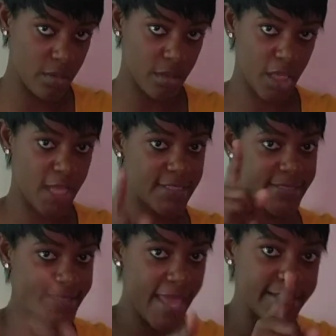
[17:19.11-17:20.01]
because it
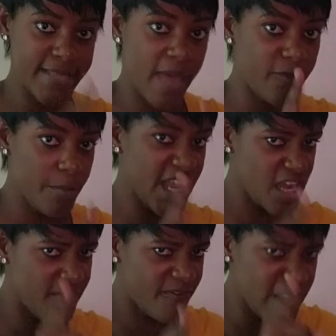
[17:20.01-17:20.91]
takes time to make
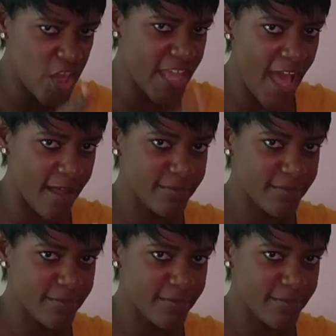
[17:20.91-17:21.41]
them video. Yeah.